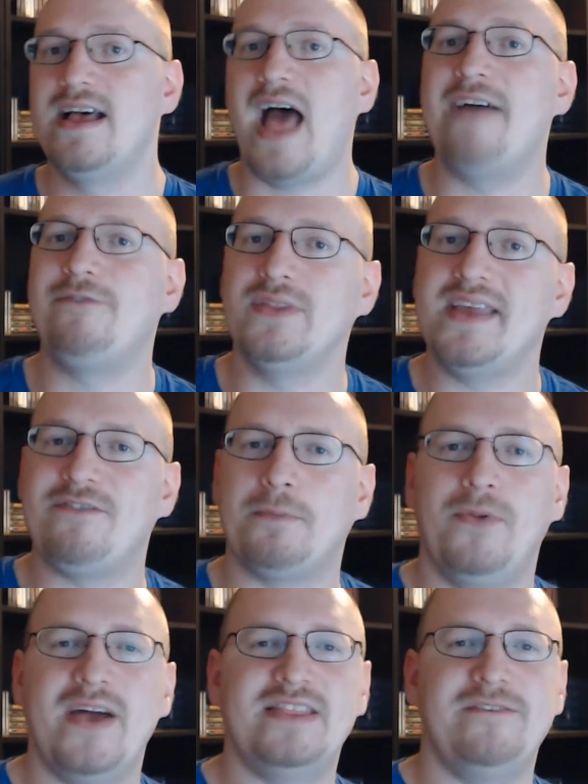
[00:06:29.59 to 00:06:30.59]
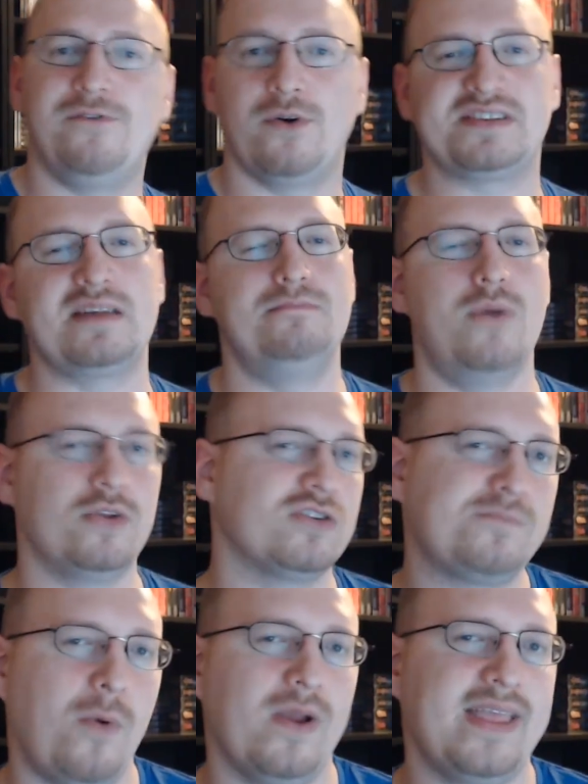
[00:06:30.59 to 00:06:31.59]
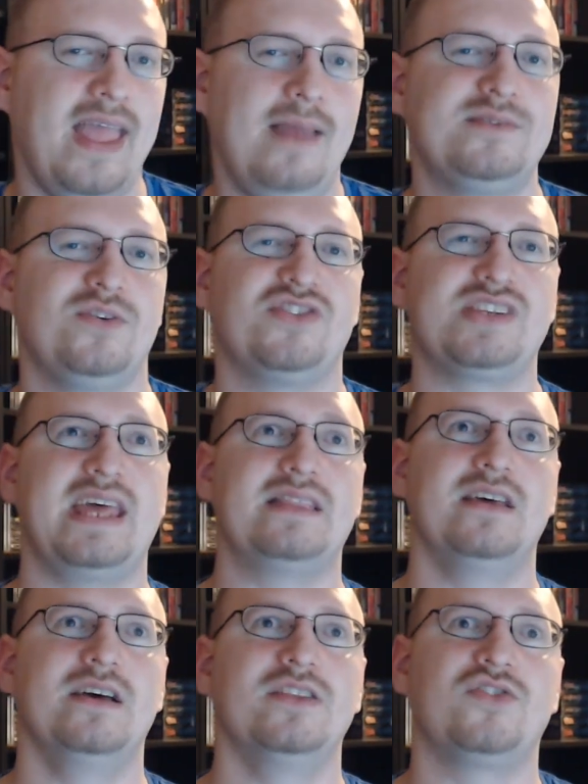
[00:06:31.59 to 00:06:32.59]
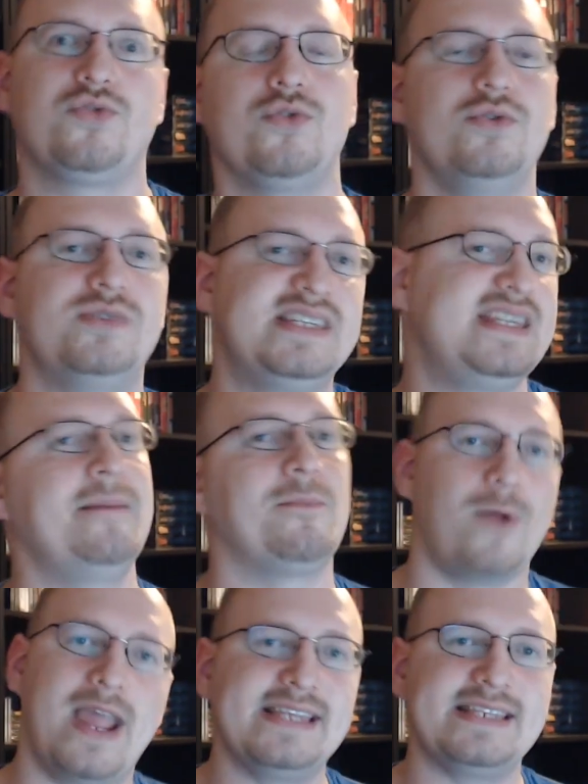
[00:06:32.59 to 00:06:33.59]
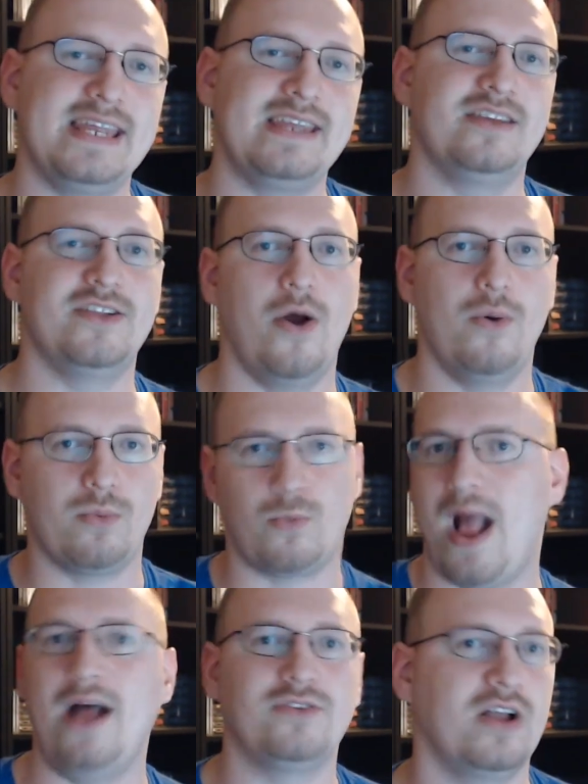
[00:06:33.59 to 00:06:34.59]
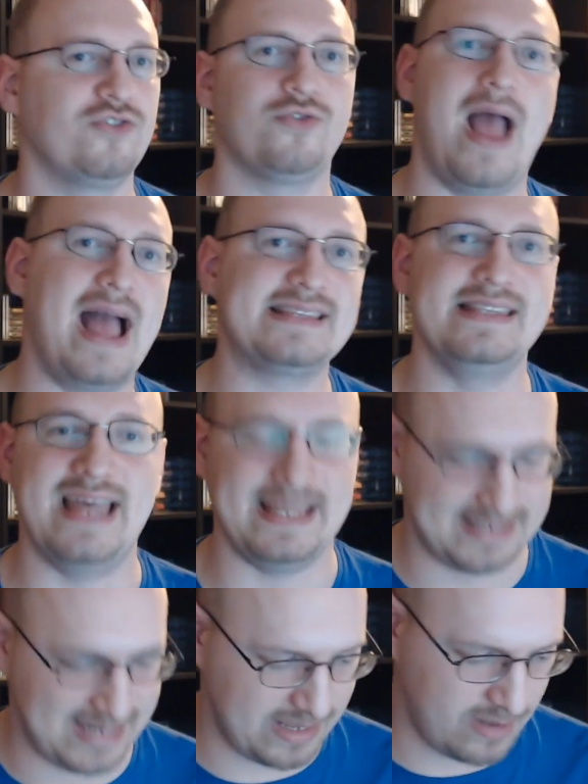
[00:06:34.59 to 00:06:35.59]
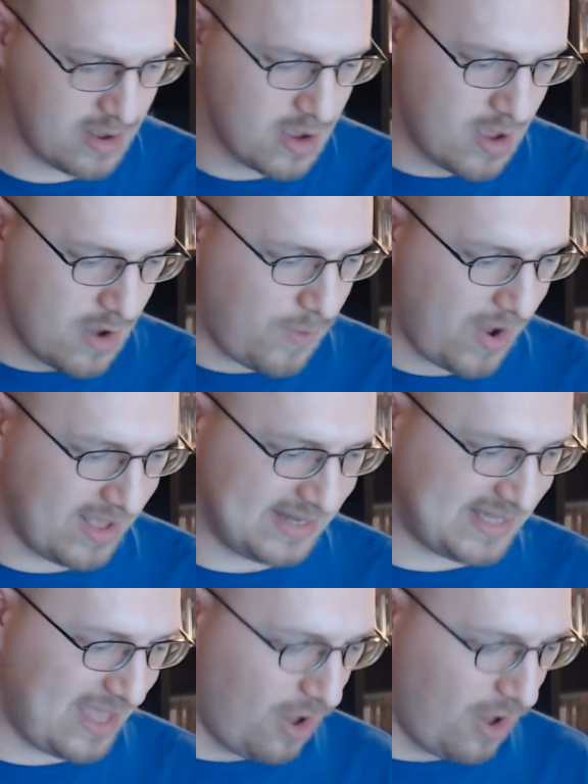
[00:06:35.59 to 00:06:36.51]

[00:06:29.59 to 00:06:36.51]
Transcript: I've only ever played the Forza Motorsport games, which is like the true sim racing, you know, round on tracks, and that's it. Whereas they